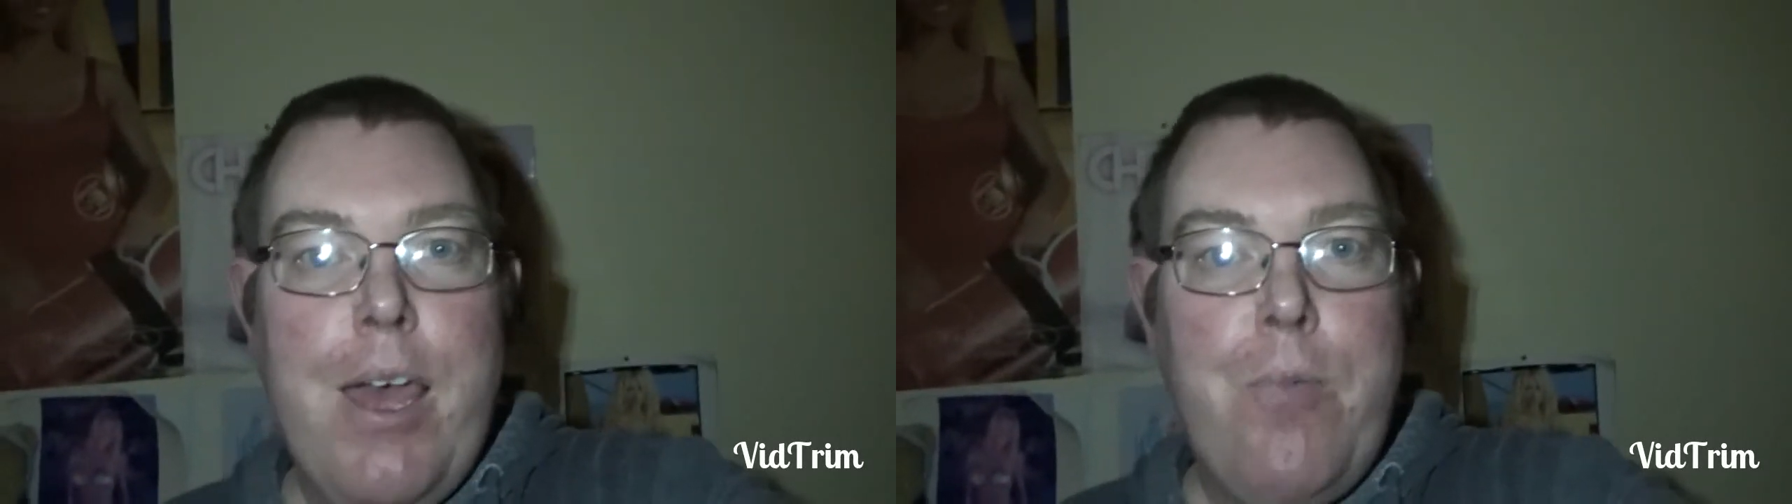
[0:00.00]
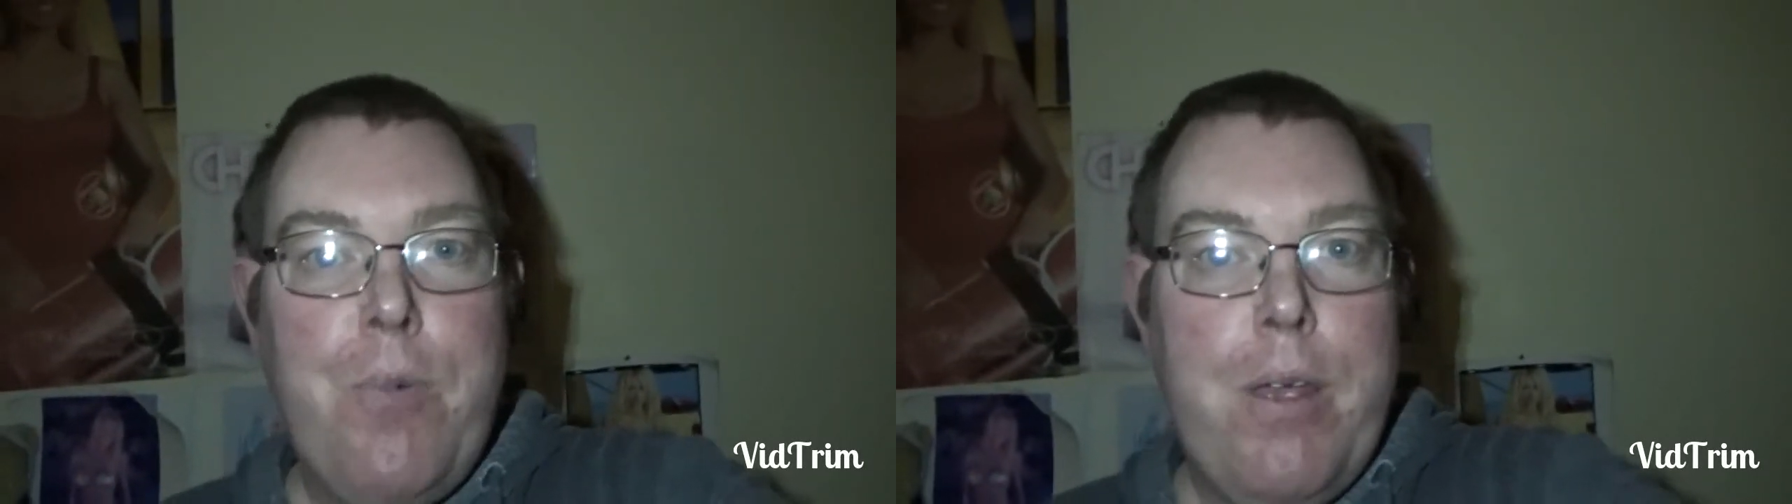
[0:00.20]

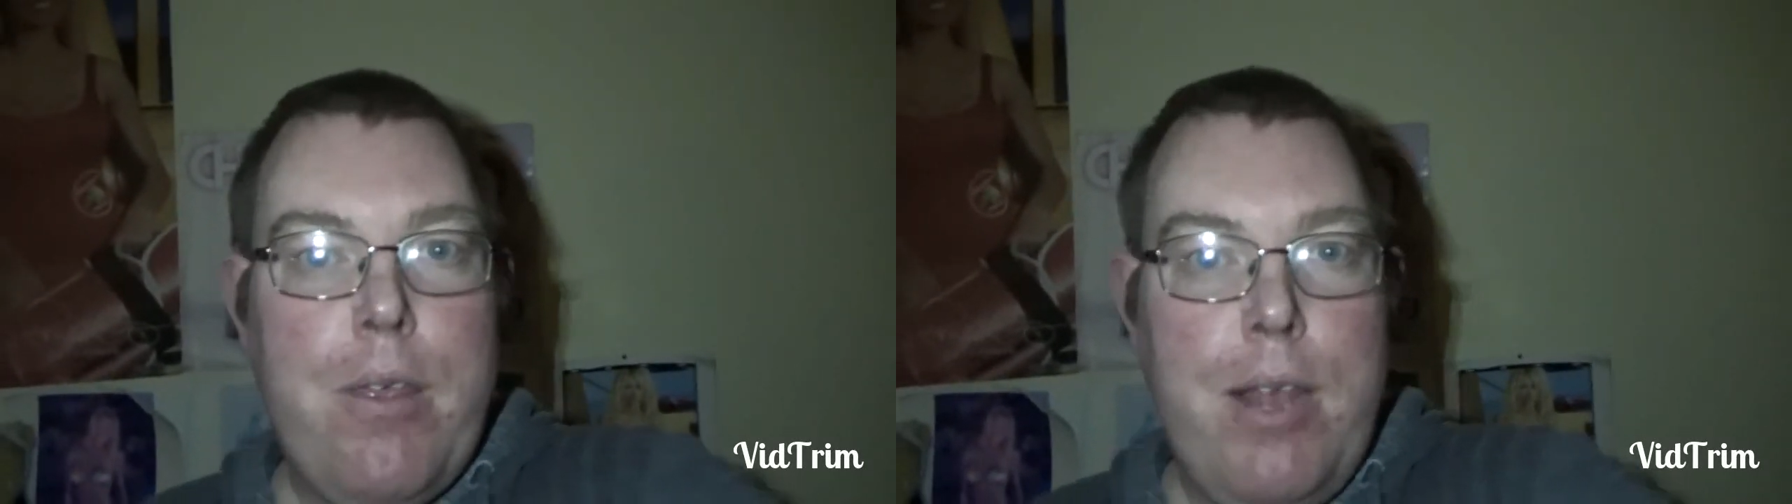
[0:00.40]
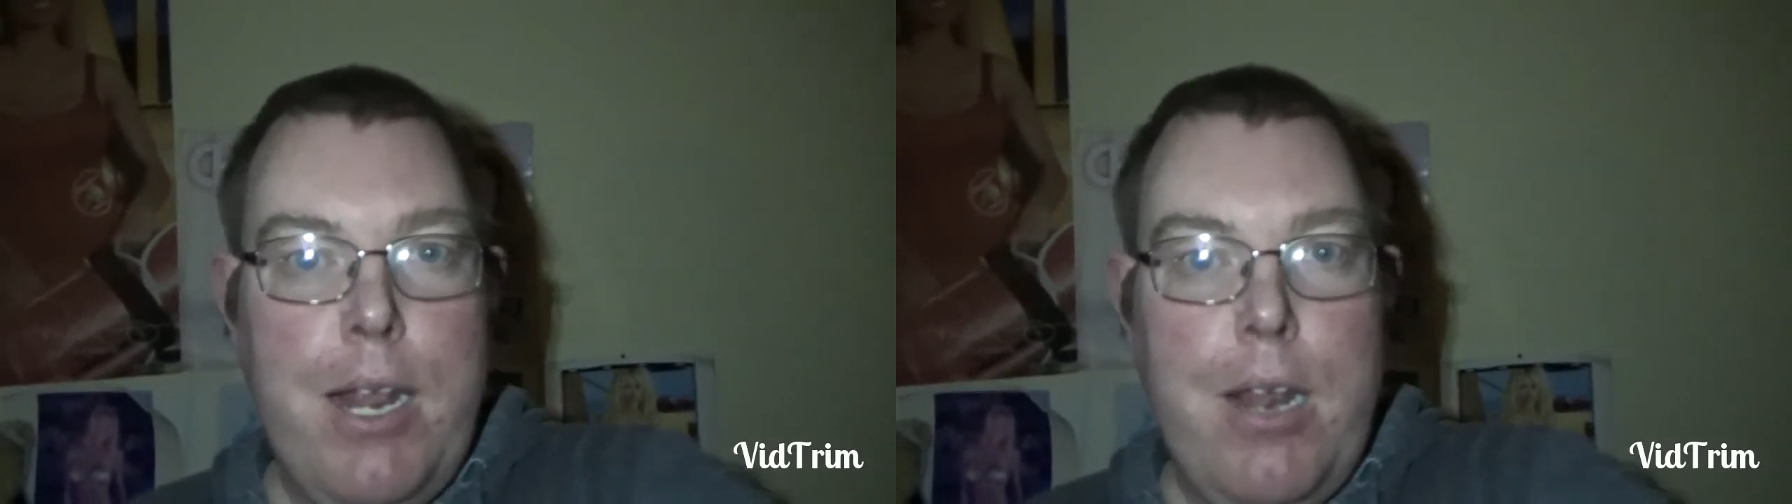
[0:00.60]
and we're
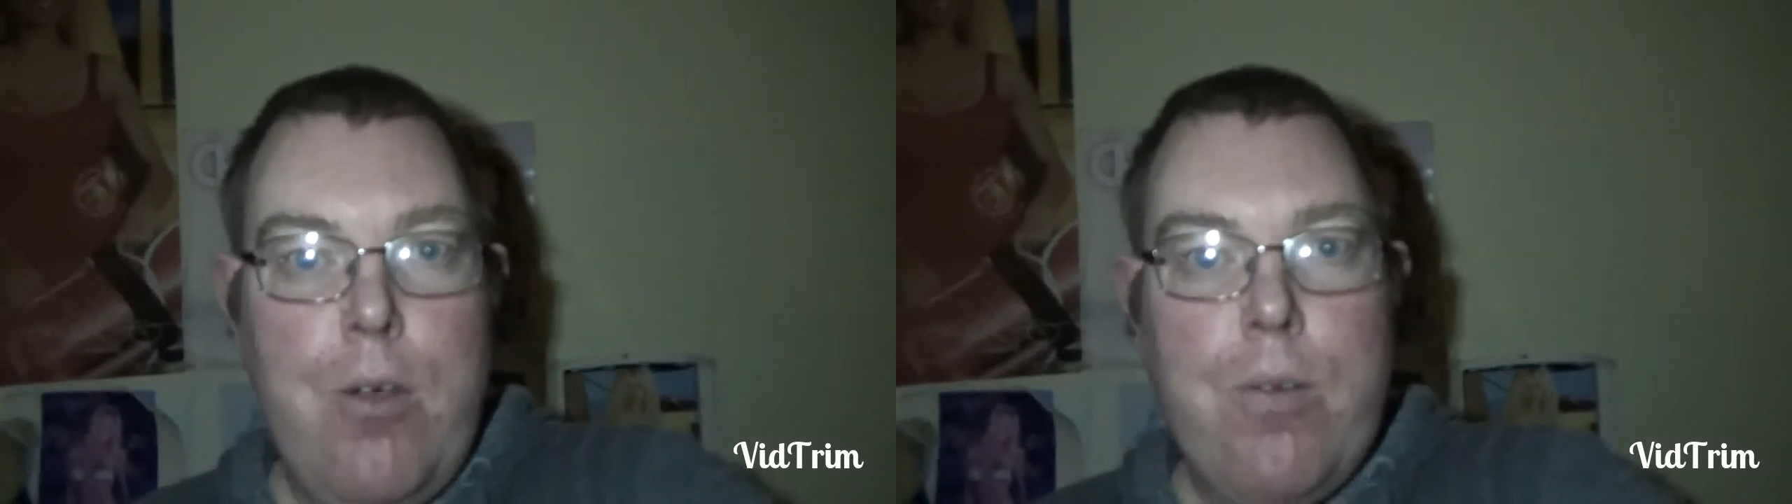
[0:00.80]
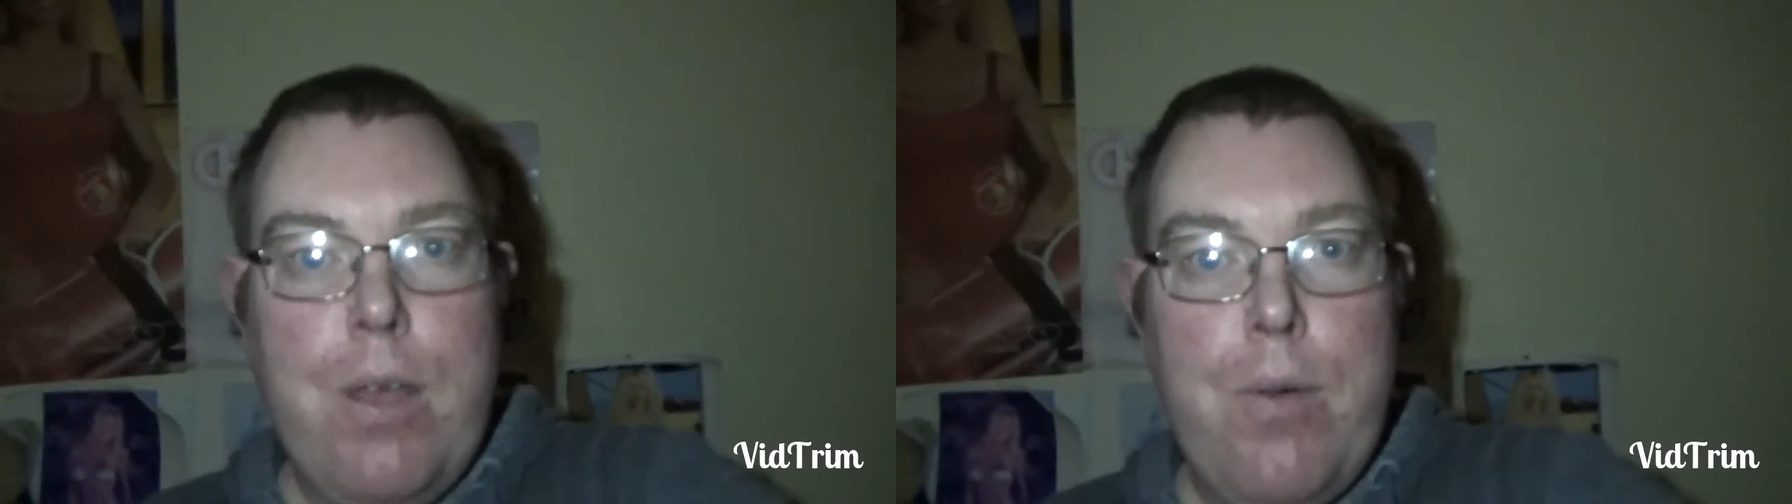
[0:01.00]
still in
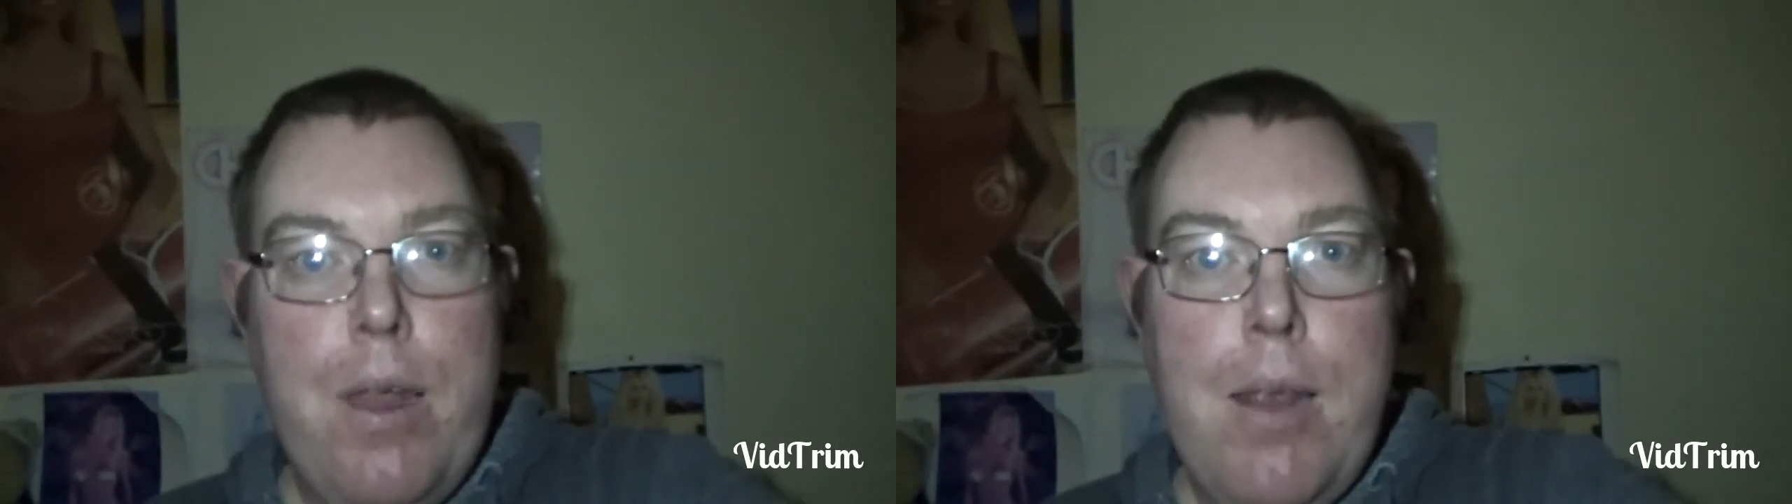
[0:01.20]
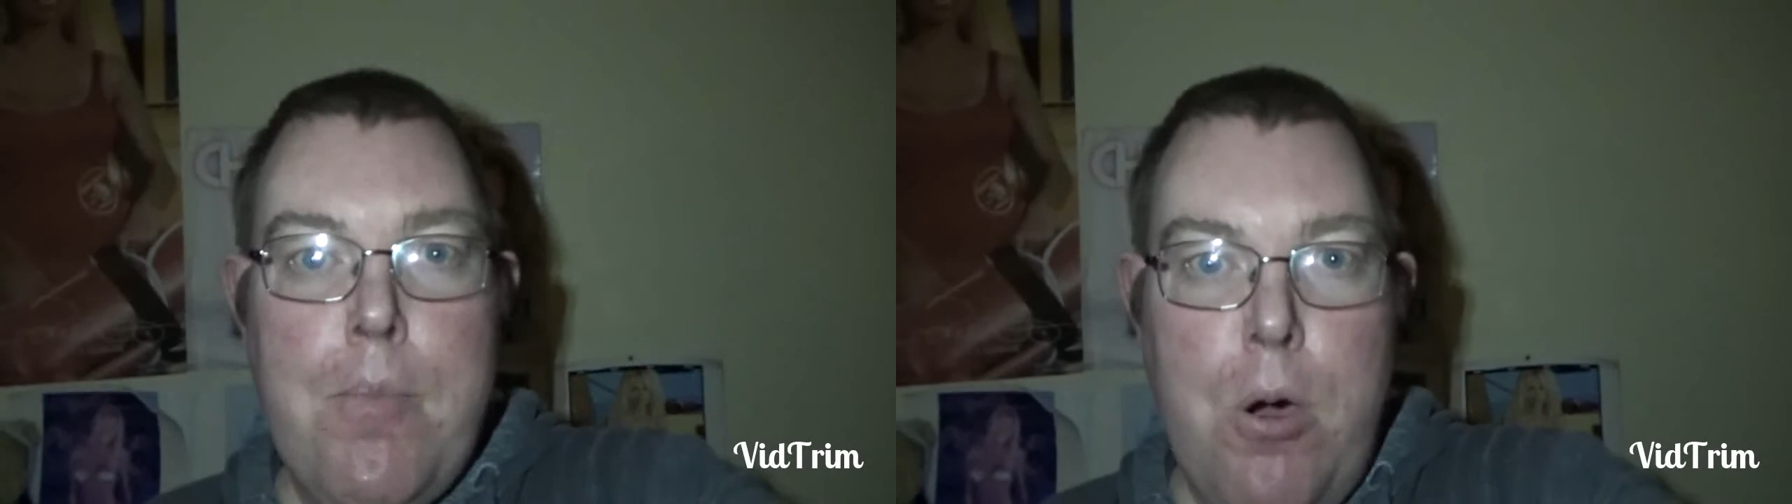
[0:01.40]
lockdown
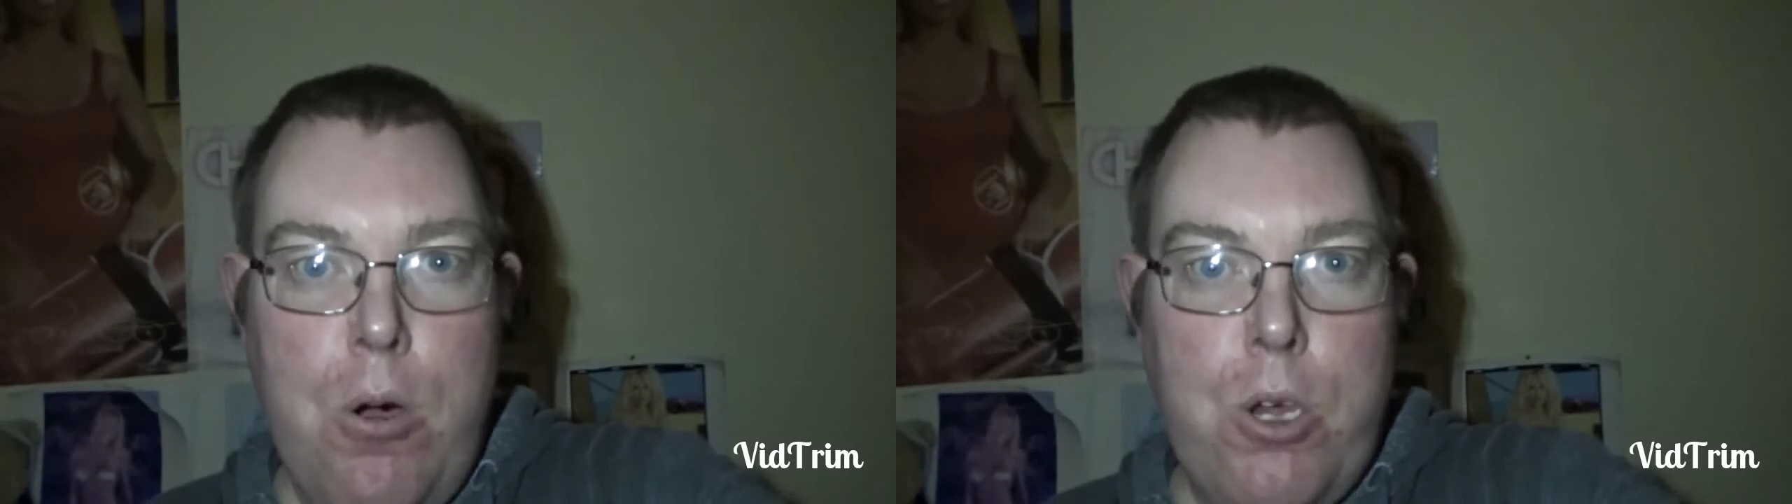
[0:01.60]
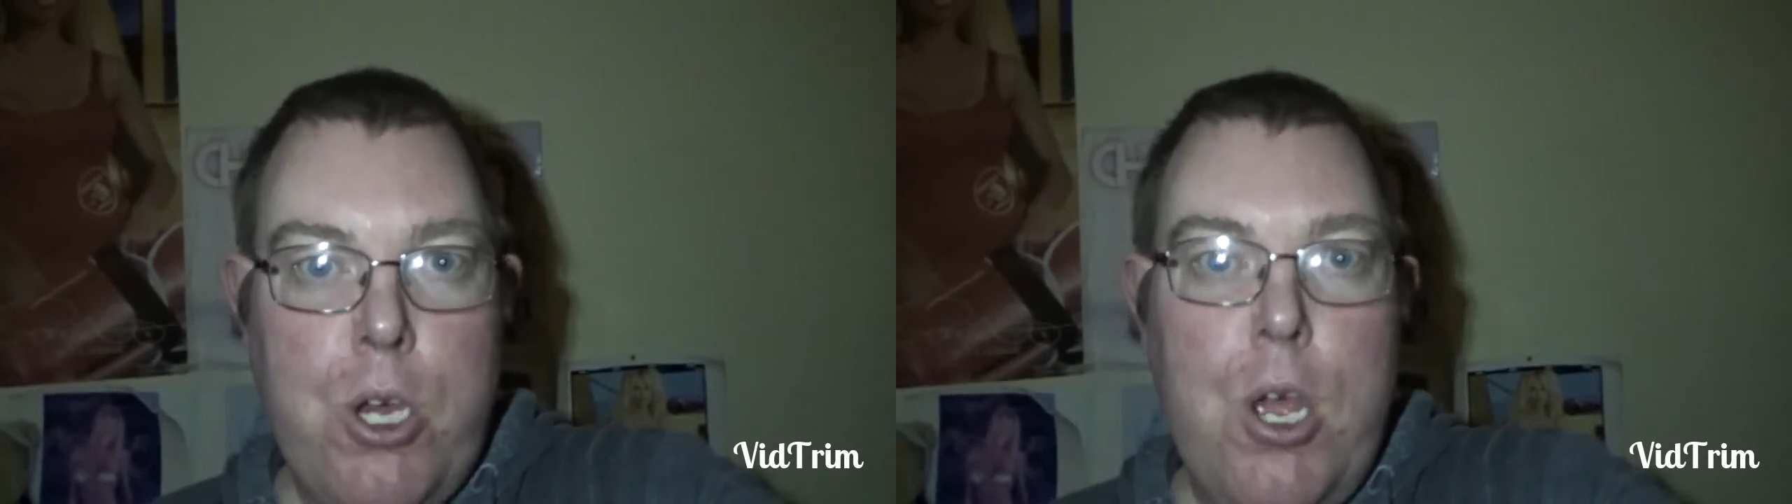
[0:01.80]
in
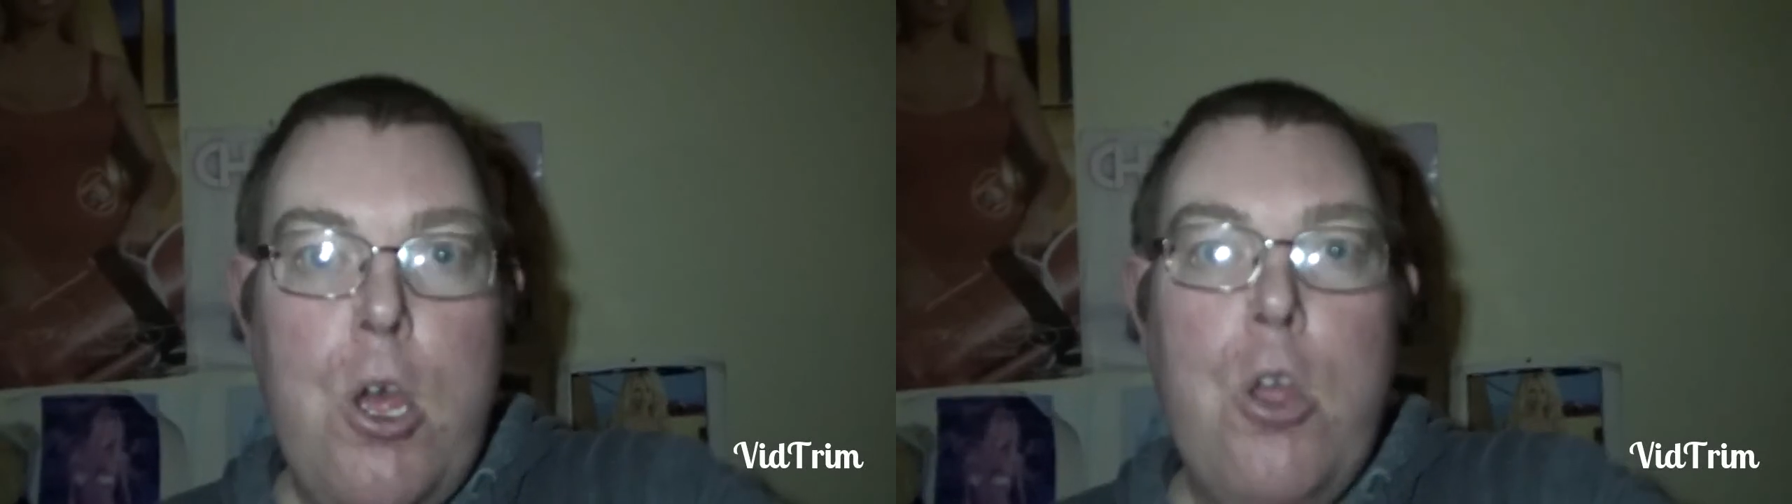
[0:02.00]
March